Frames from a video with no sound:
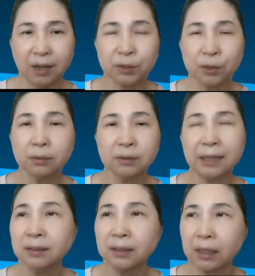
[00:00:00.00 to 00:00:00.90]
So
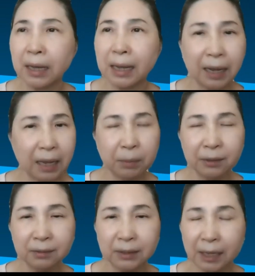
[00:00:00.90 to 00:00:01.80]
then the
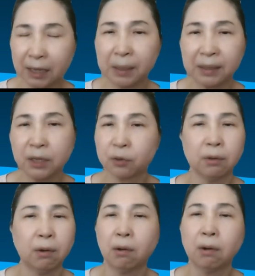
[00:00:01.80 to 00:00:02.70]
alignment, the
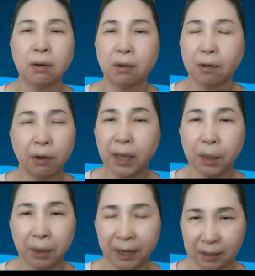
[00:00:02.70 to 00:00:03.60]
expectation all
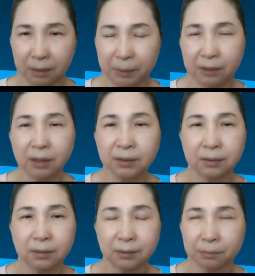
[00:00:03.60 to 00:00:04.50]
haywire because
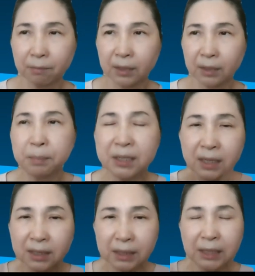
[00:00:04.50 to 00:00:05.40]
the
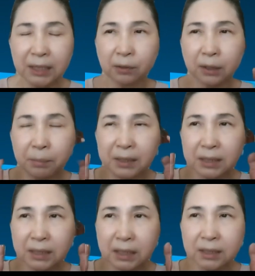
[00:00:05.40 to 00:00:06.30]
business leader or the
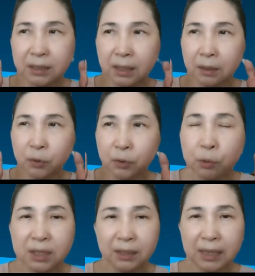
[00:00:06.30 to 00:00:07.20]
business
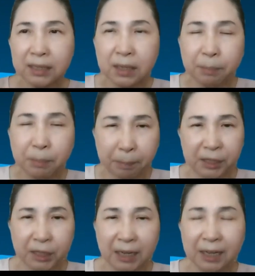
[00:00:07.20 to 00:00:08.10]
user, they see big
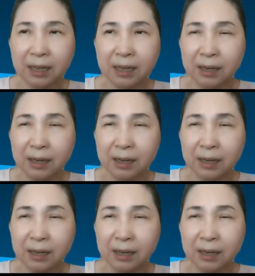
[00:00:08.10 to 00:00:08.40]
picture,